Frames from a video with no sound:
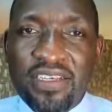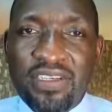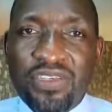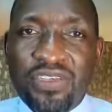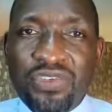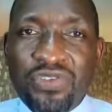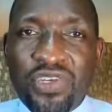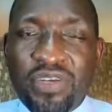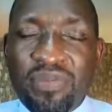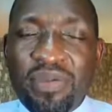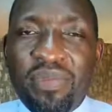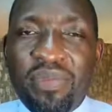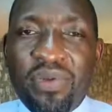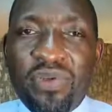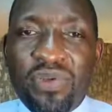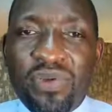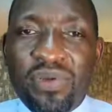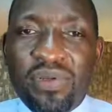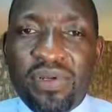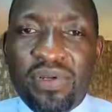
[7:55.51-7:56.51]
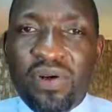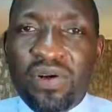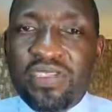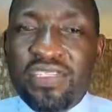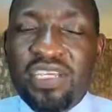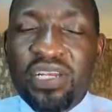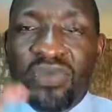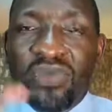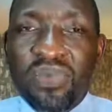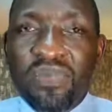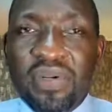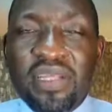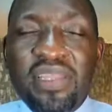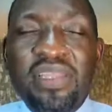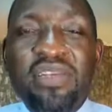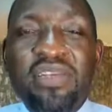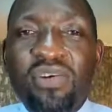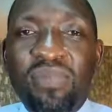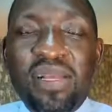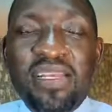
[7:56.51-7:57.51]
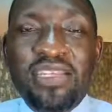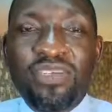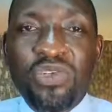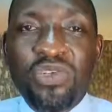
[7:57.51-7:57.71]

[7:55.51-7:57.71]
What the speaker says: So remember, oxygen we breathe normally is